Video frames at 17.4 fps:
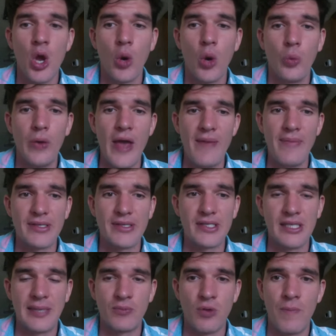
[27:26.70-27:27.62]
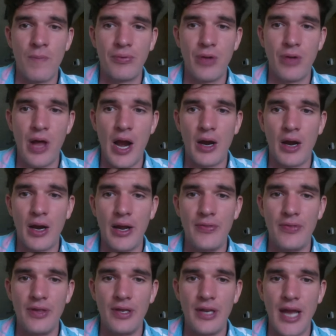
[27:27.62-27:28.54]
We have him as the number one player
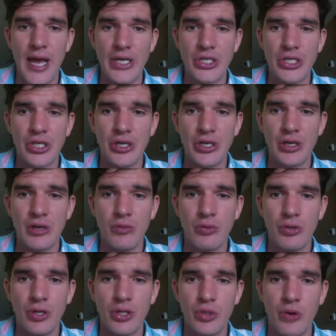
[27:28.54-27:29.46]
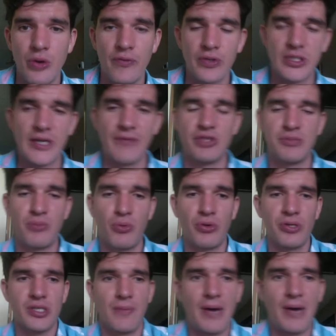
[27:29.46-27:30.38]
in the nation with a 24/7
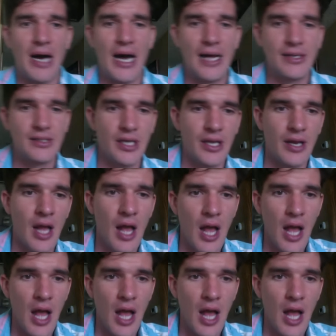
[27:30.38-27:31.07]
Sports composite.